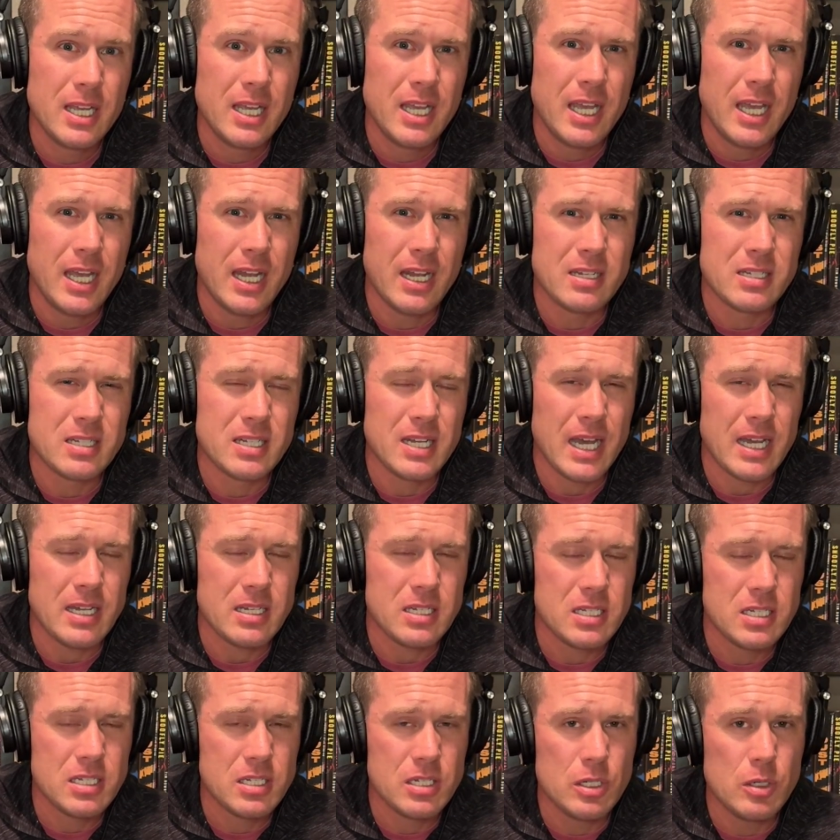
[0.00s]
And it's not
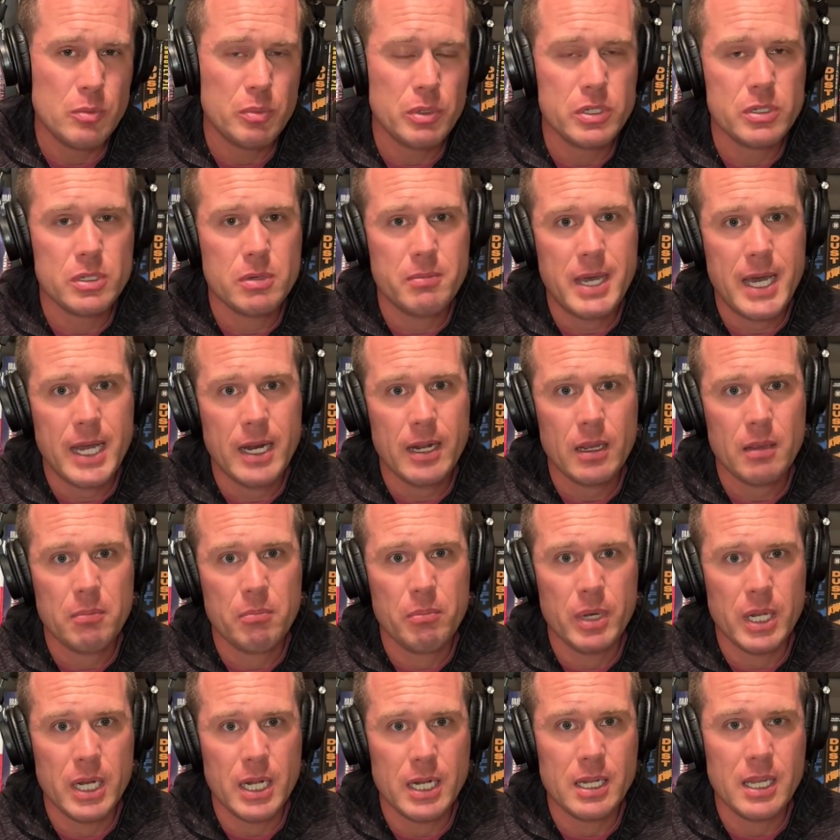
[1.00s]
super dramatic,
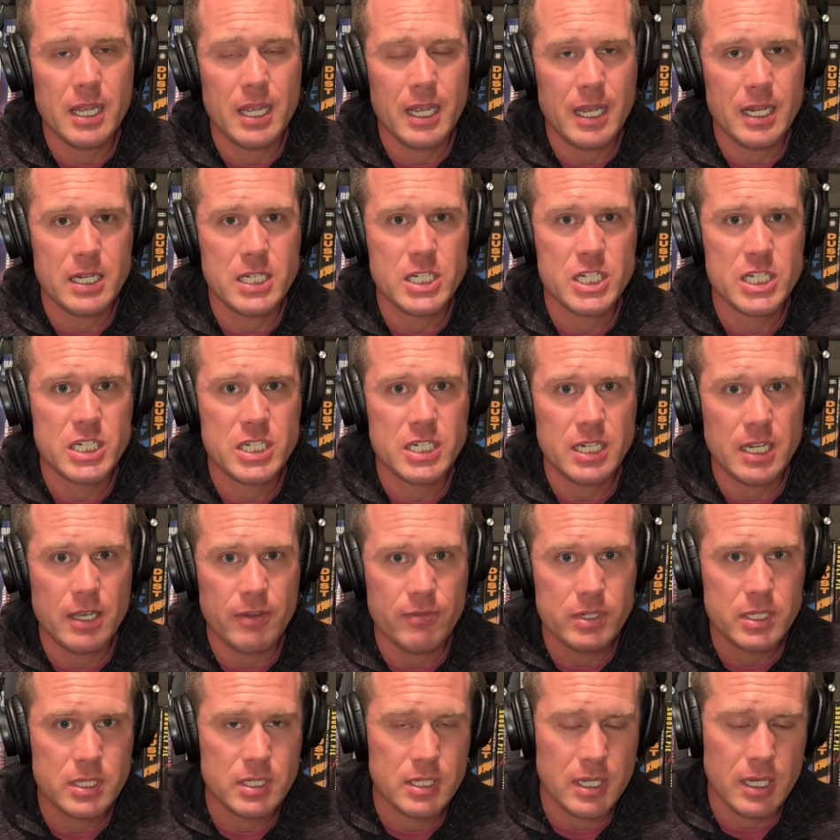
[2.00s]
but it can
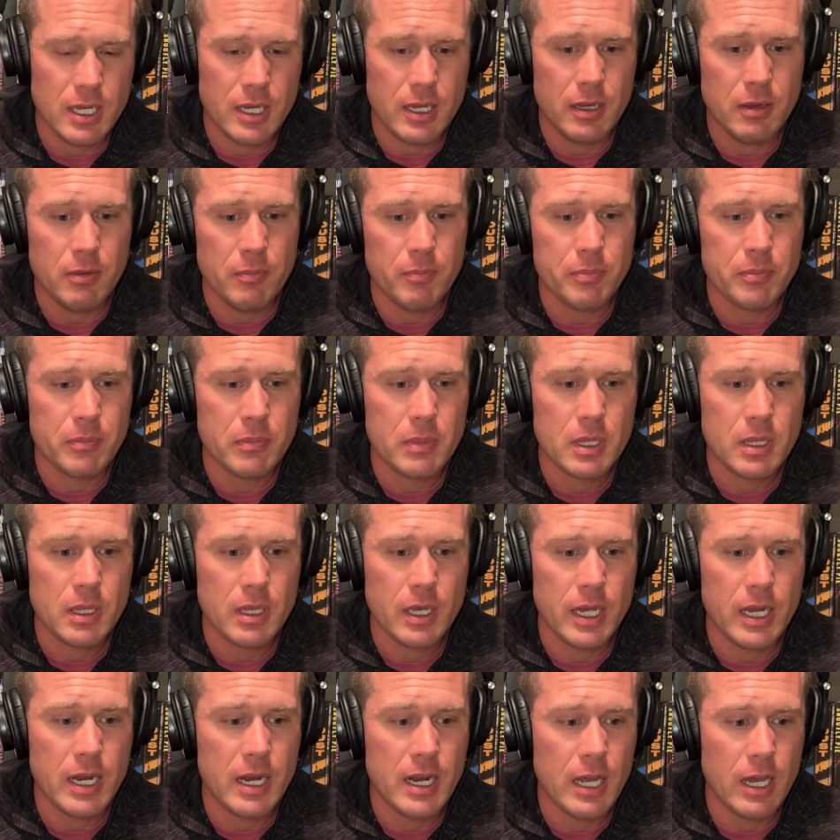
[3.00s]
shift
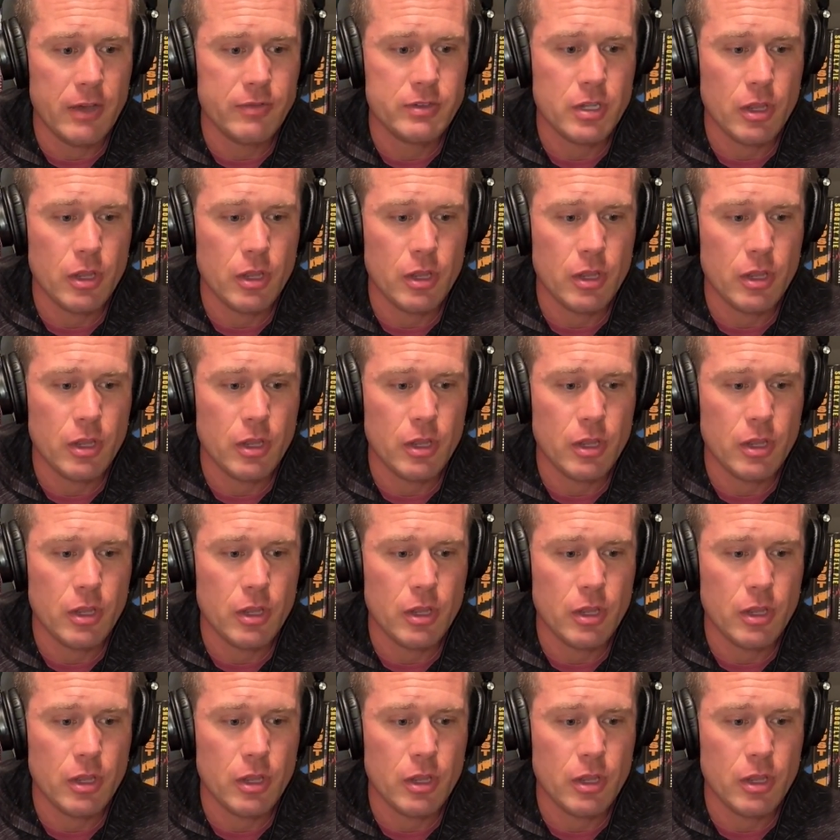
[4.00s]
enough to